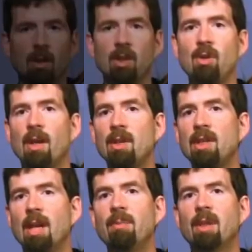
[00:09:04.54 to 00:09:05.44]
let's try the
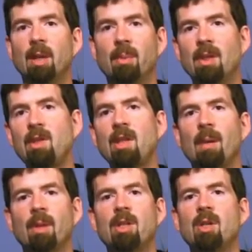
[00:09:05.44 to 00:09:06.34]
same thing, but this
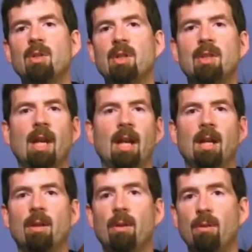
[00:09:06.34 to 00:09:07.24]
time let's use the second
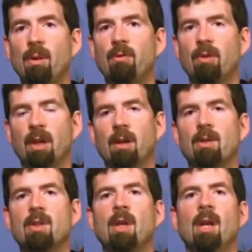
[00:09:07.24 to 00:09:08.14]
and the third
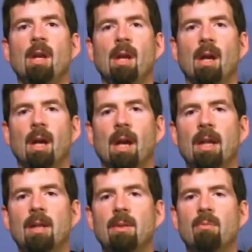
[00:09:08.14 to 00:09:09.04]
fingers.
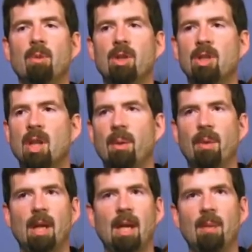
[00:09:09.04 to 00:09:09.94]
And we're just going
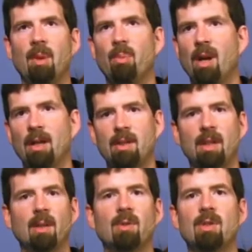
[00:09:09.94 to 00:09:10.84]
to, again, be
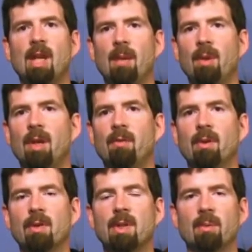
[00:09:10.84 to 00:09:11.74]
practicing those same
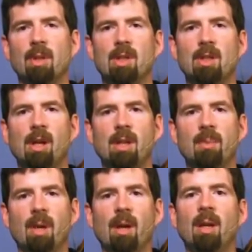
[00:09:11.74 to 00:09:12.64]
intervals that we just talked
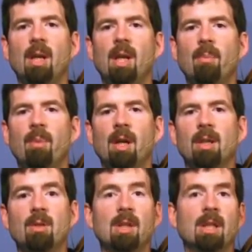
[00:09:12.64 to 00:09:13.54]
about, but
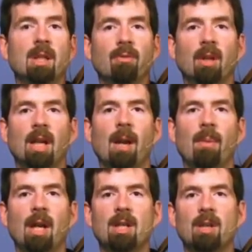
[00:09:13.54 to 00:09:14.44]
using a different
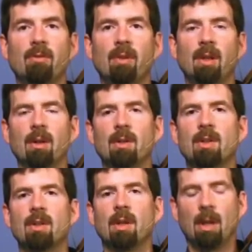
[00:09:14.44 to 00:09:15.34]
combination of
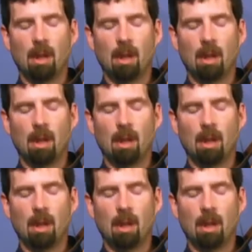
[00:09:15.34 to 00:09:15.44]
fingers.